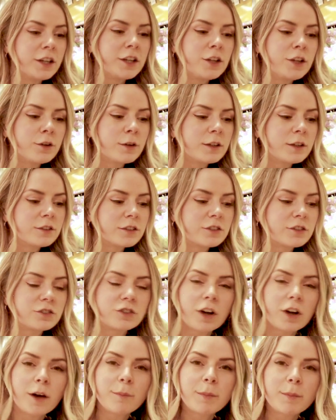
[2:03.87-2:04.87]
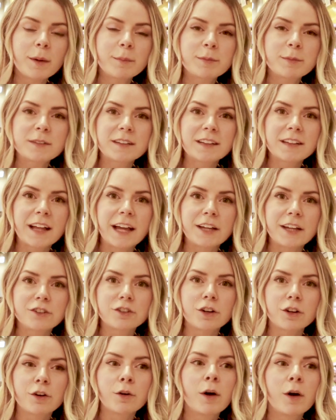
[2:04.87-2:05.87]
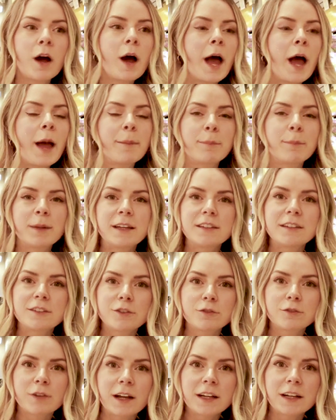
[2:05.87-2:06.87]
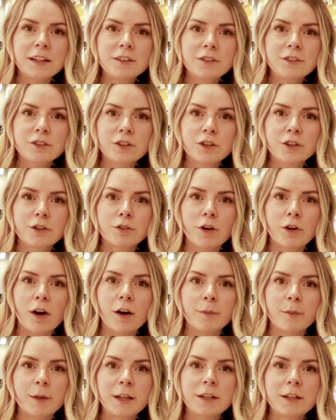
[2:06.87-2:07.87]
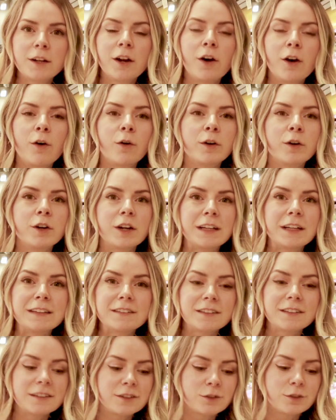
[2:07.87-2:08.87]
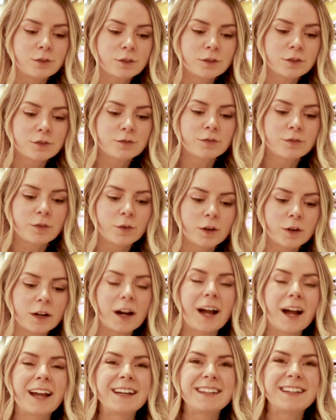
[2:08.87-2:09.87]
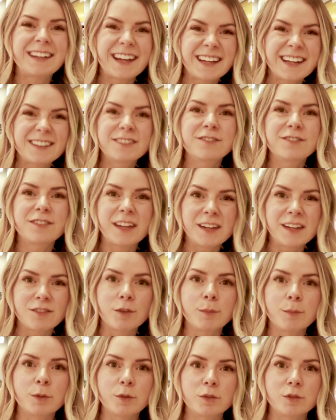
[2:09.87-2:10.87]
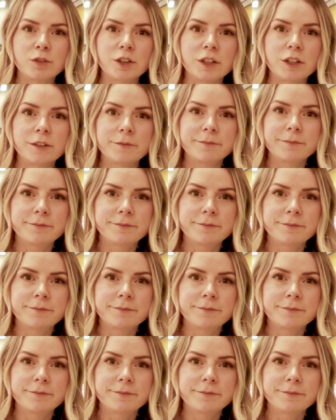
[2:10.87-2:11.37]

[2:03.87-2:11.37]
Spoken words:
You can just chop up cilantro and place it right into your ramen or your instant noodles for a nice flavor booster.